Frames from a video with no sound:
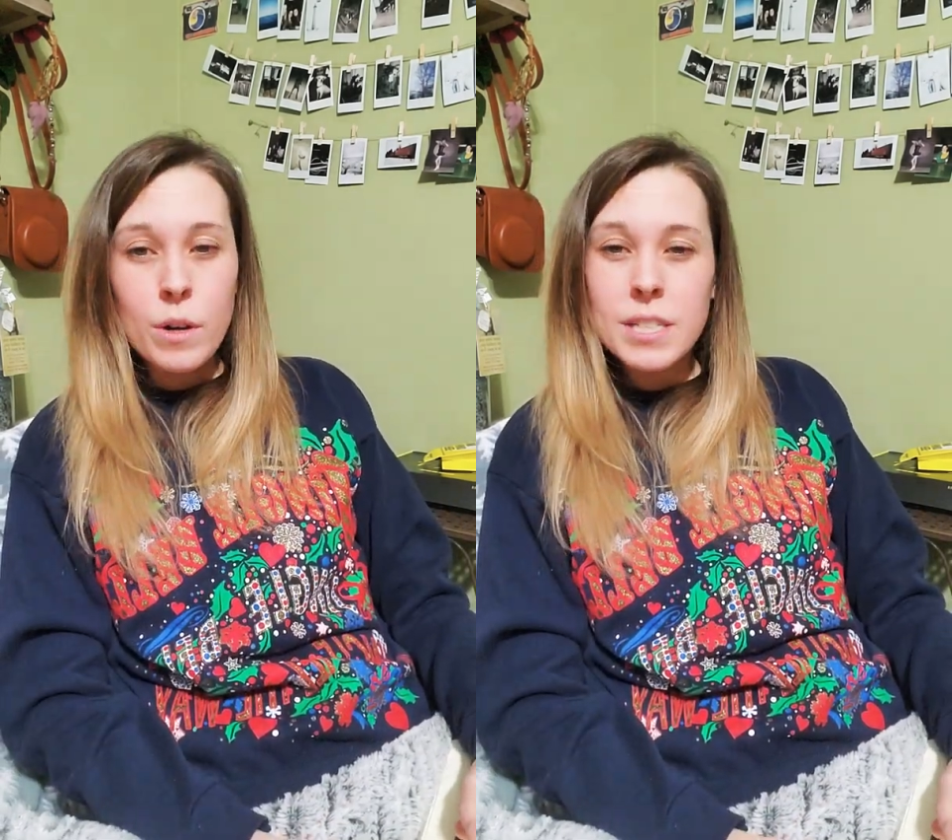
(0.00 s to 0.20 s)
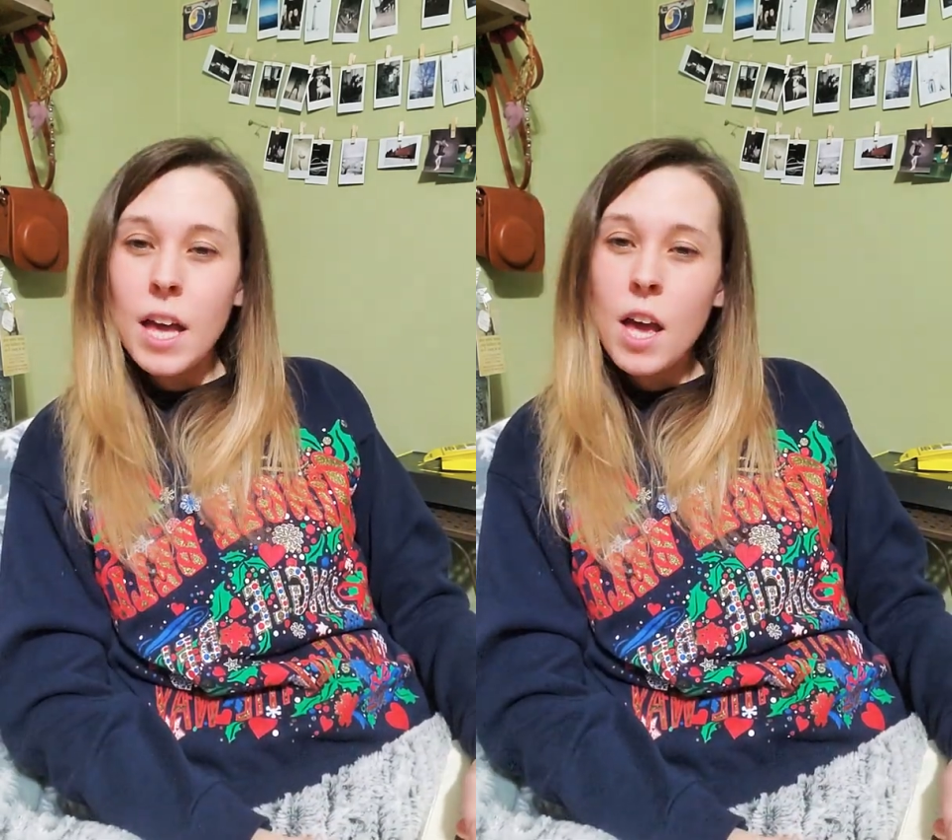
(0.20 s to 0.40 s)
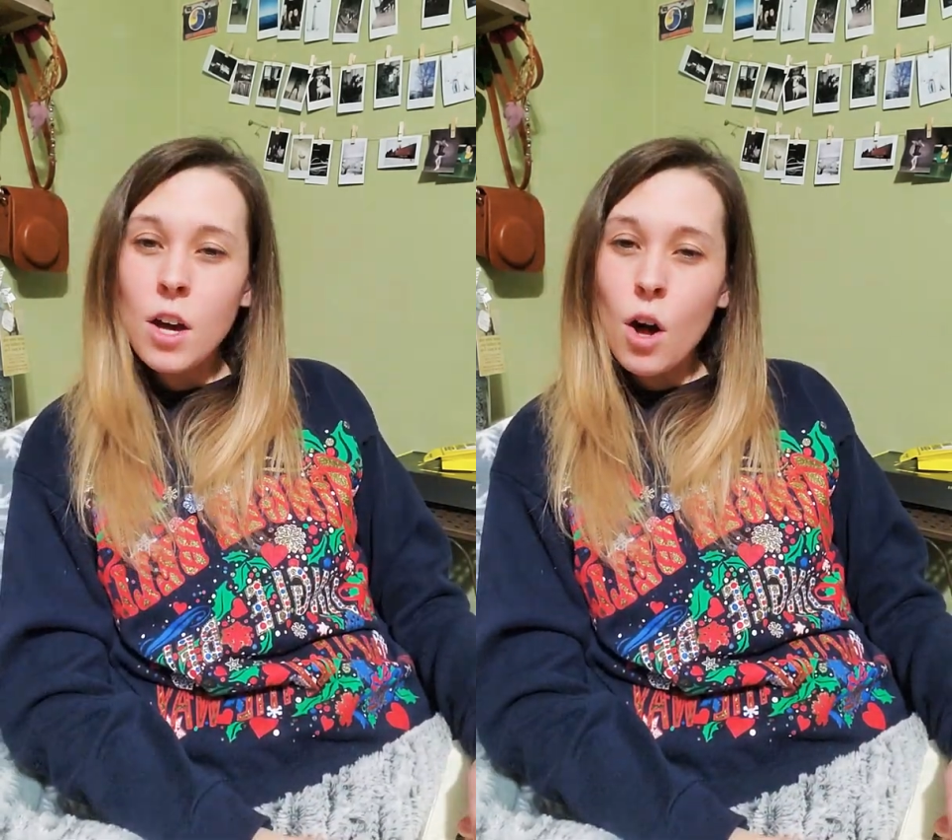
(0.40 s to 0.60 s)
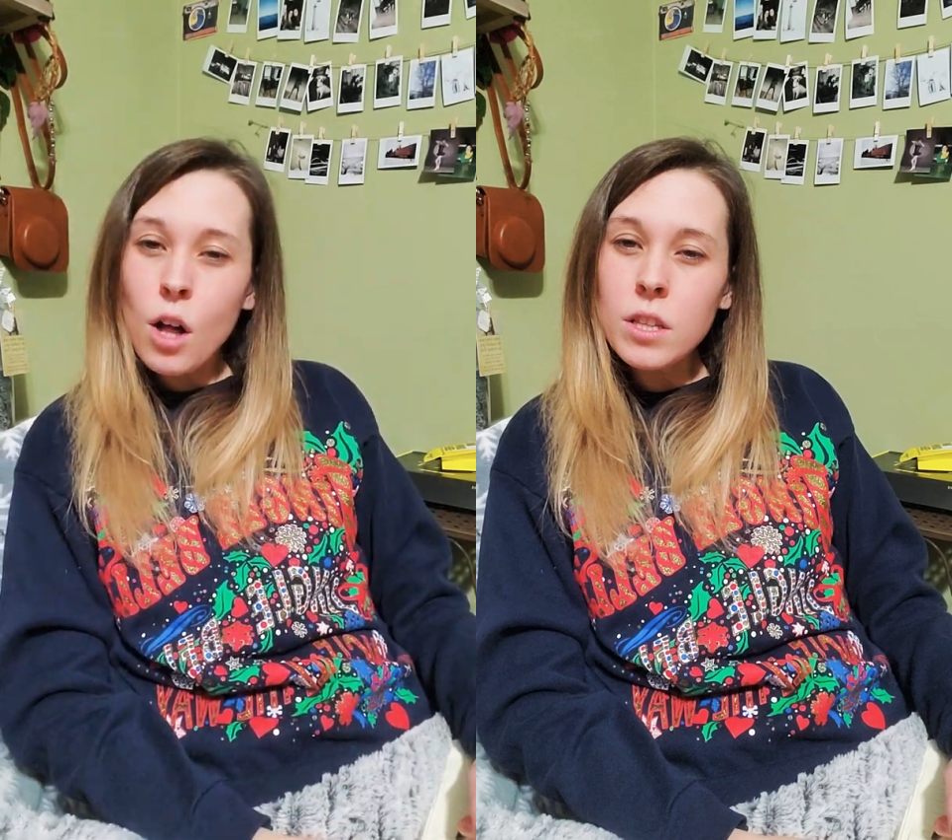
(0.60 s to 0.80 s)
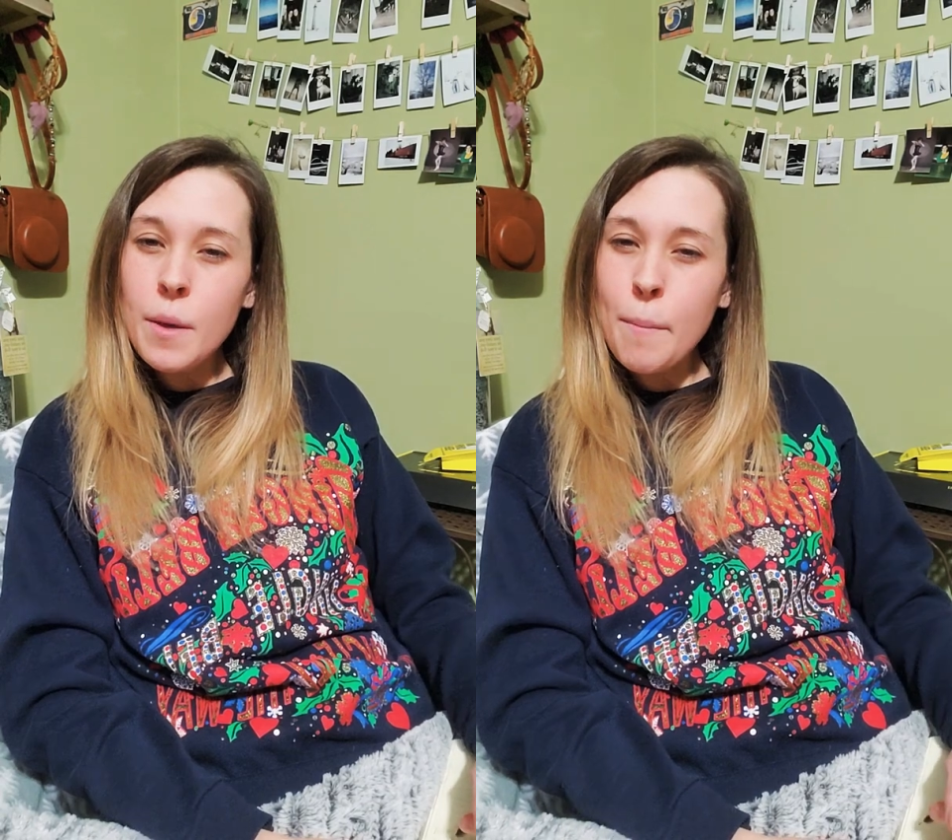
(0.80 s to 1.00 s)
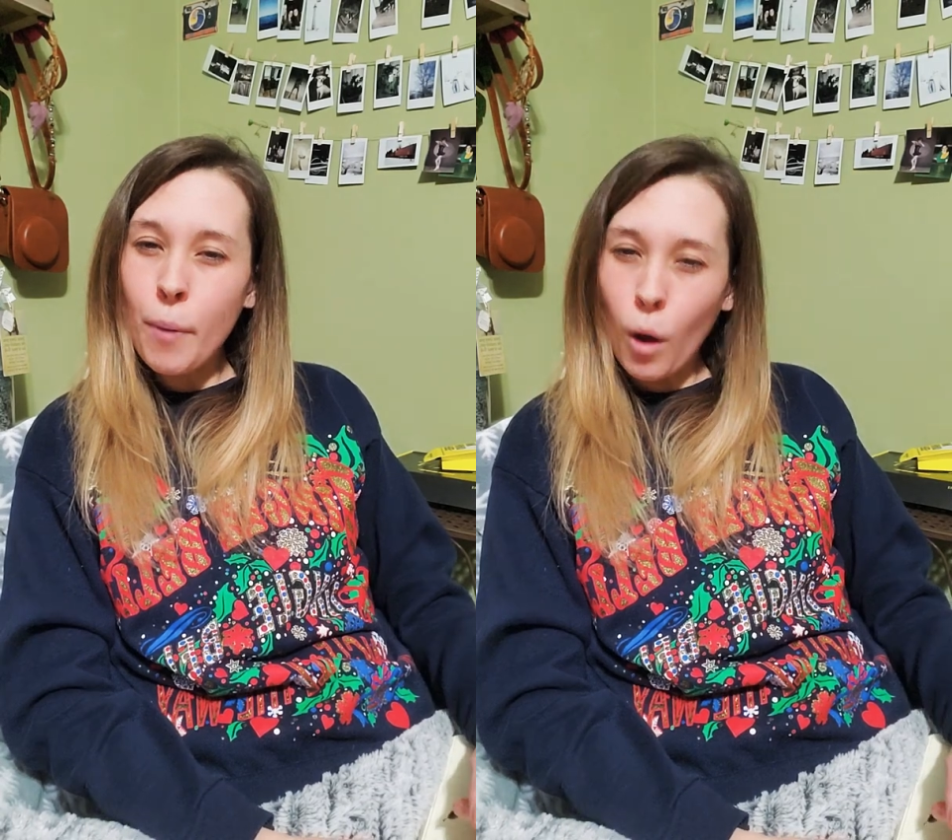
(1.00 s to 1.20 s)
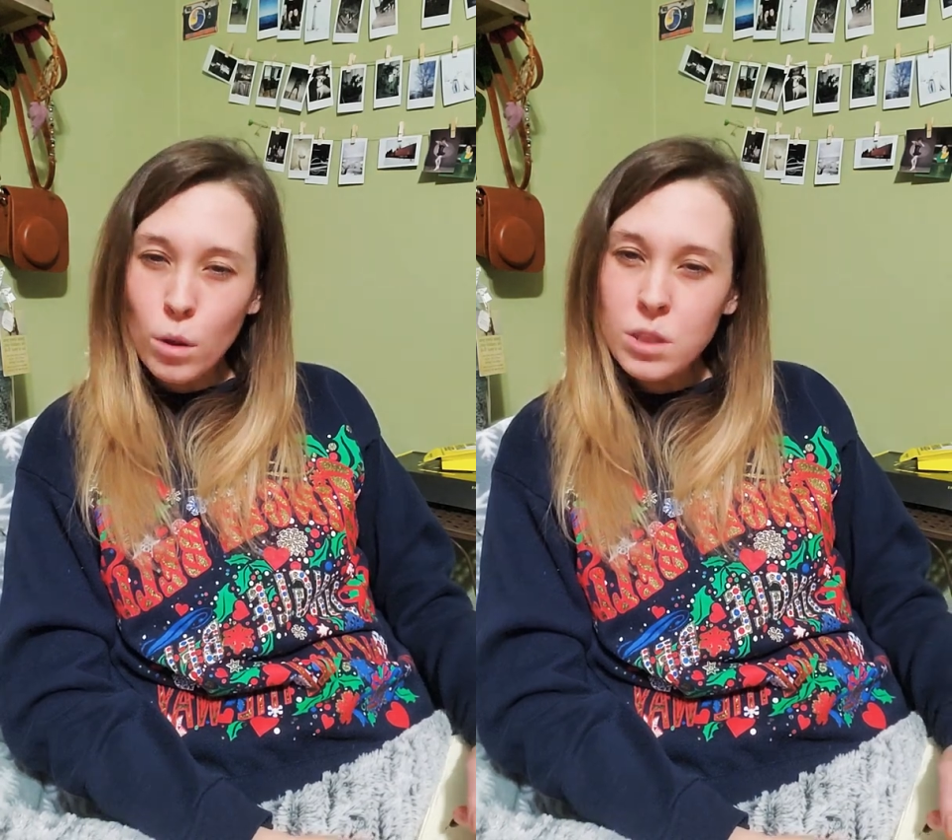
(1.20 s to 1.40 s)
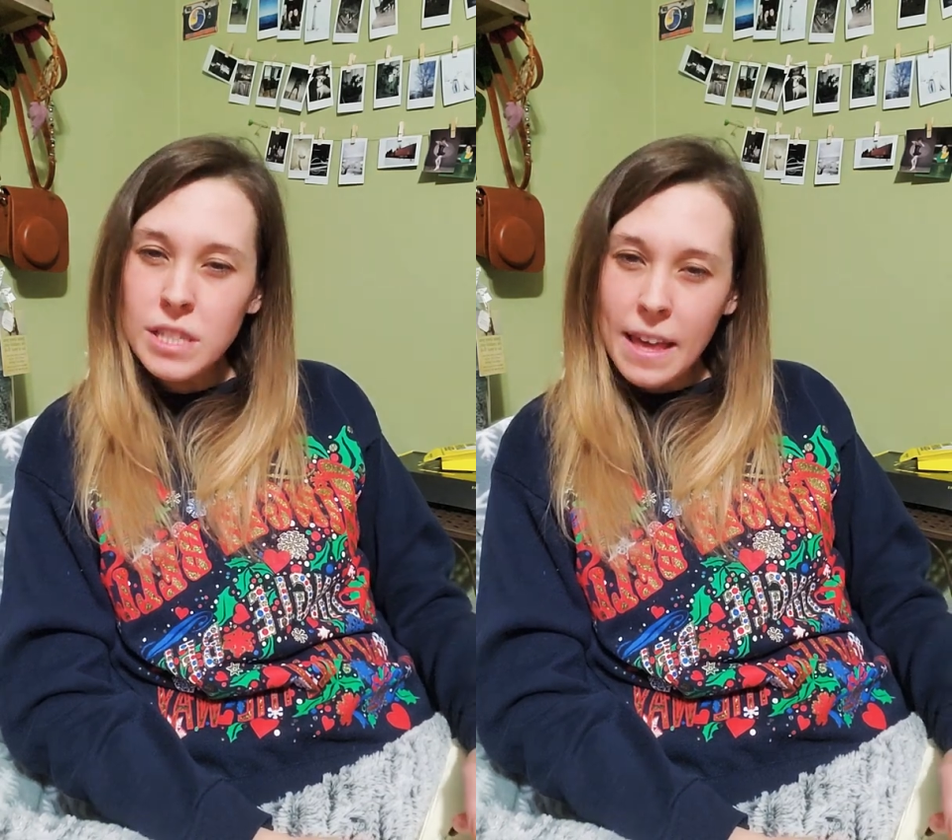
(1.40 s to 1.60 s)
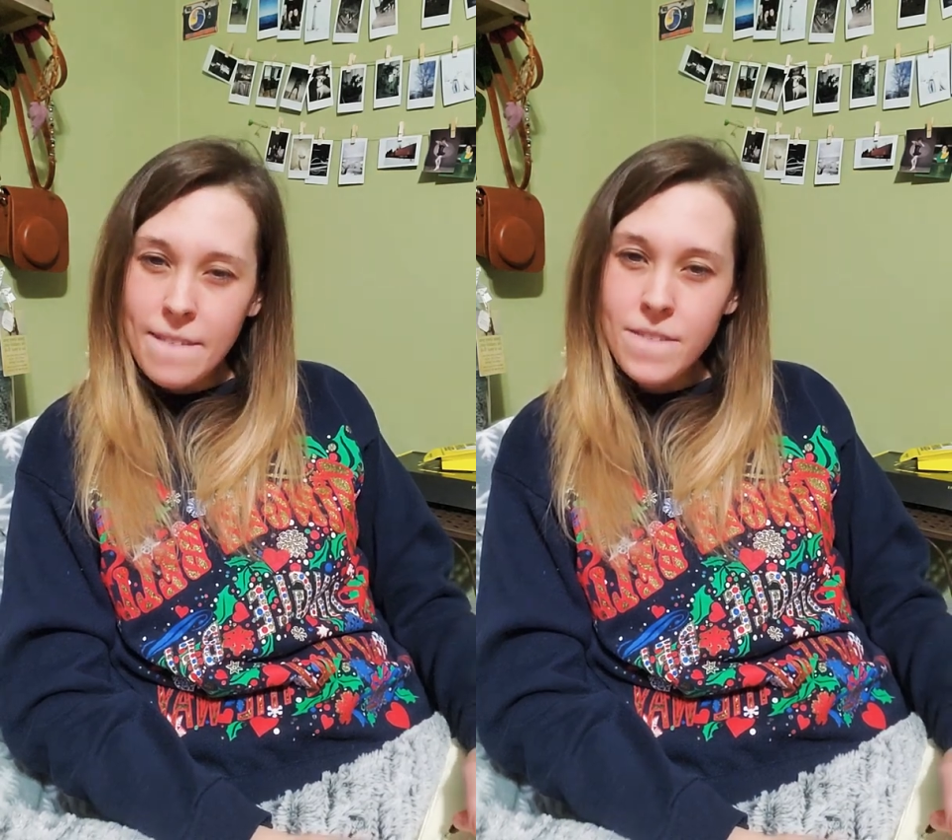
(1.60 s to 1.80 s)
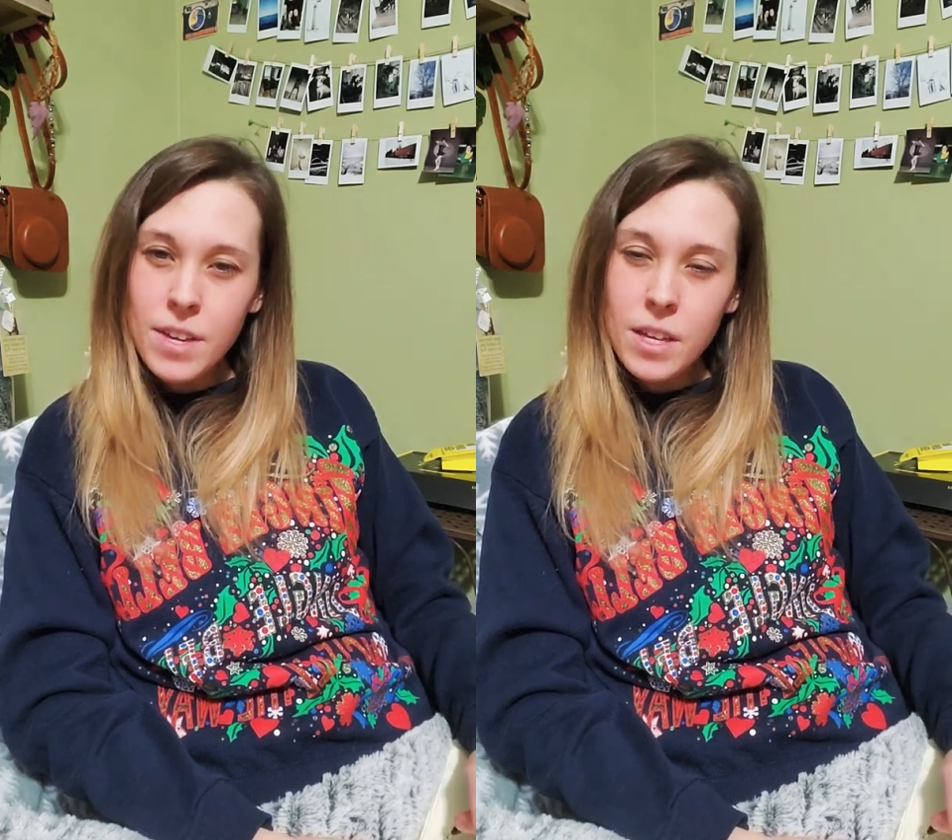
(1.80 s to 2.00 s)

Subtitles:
is that called impulsive?